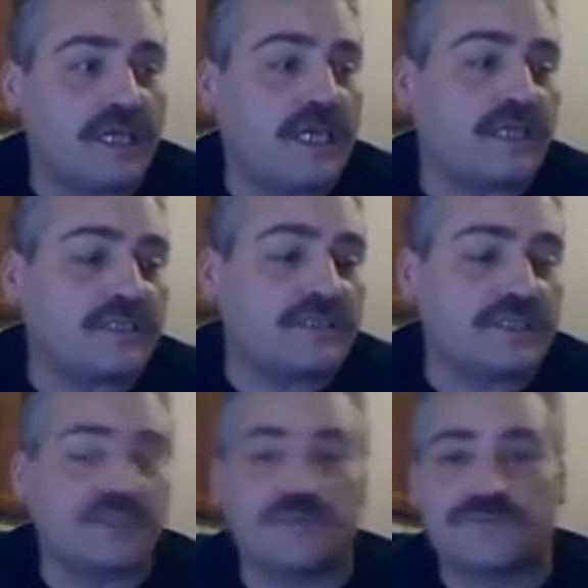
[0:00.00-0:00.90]
this
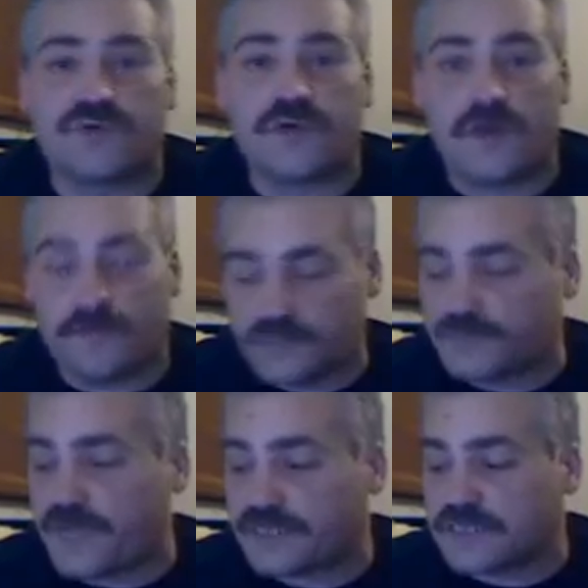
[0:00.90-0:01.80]
issue was brought up. It was
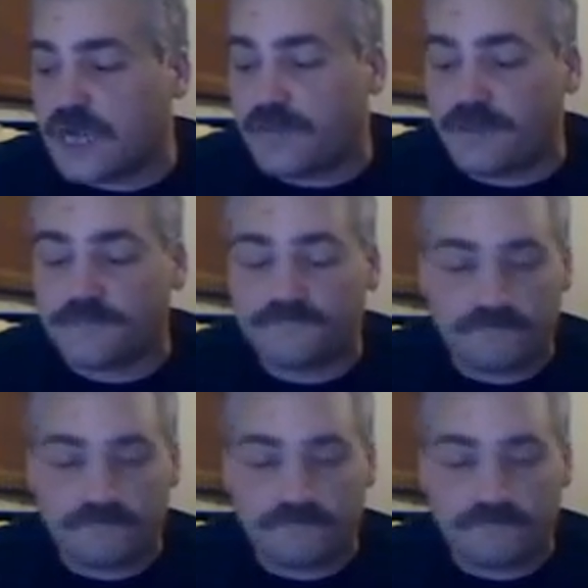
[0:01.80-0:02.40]
bad timing.